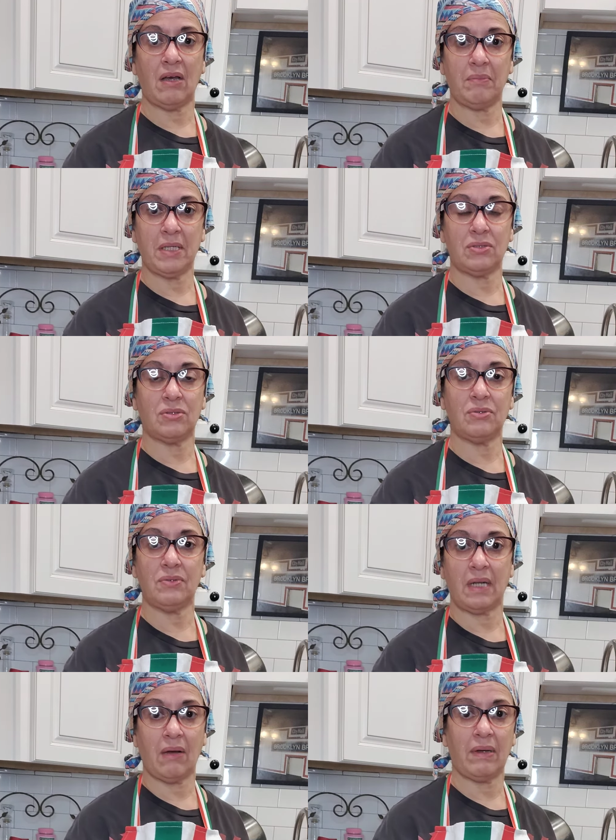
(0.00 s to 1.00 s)
how I make
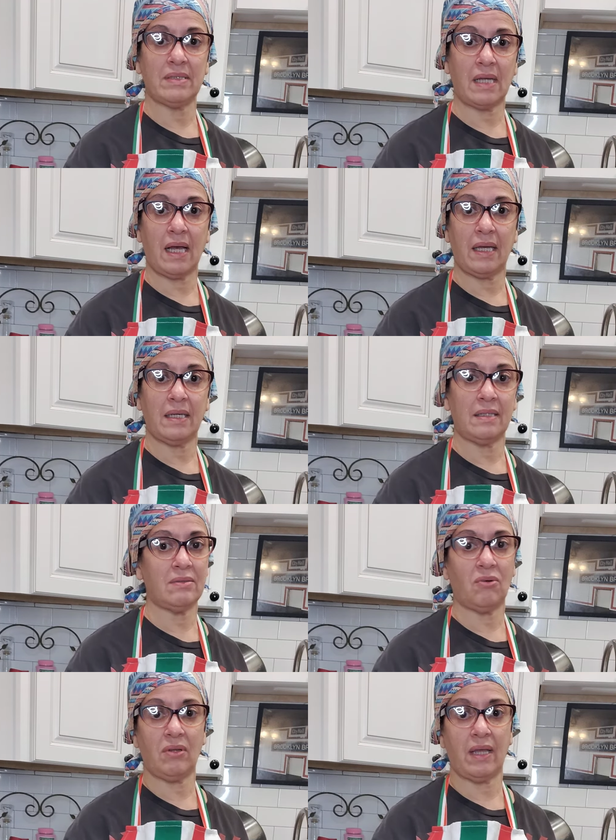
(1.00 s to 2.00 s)
2, and how I tie it
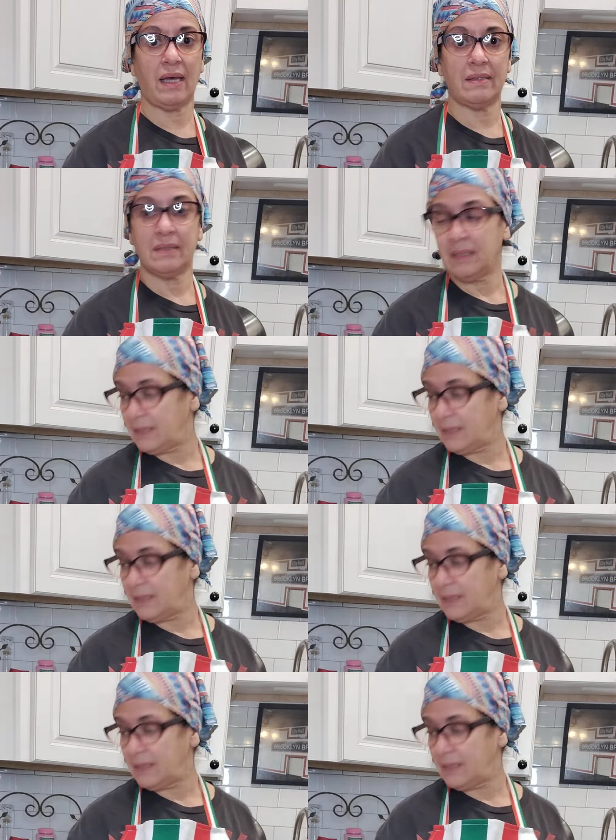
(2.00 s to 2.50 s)
and all that.